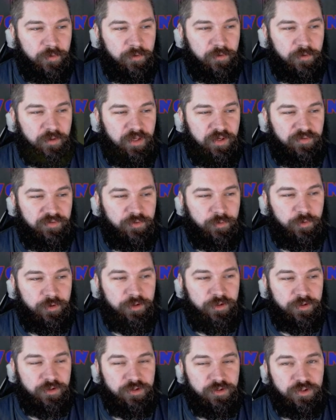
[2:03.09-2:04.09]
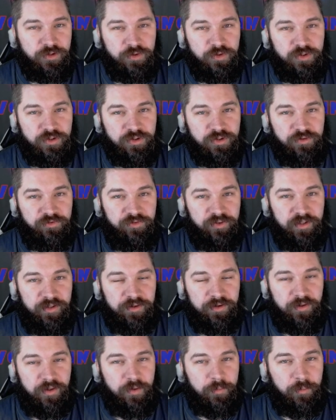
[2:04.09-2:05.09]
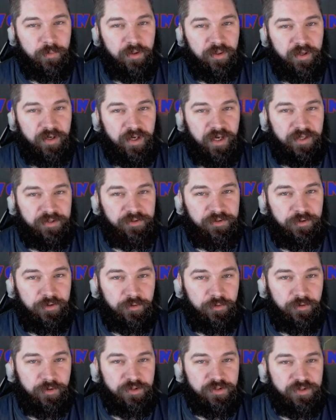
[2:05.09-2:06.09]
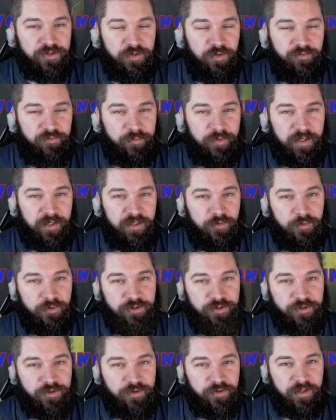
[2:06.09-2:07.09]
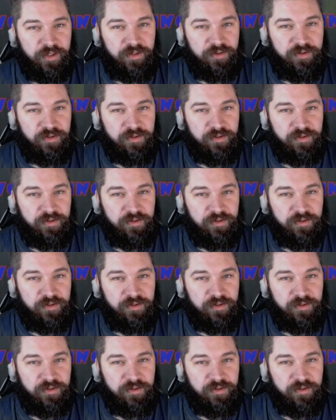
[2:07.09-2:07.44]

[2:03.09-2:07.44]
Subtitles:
left where you can choose to filter them by the categories you've made when you create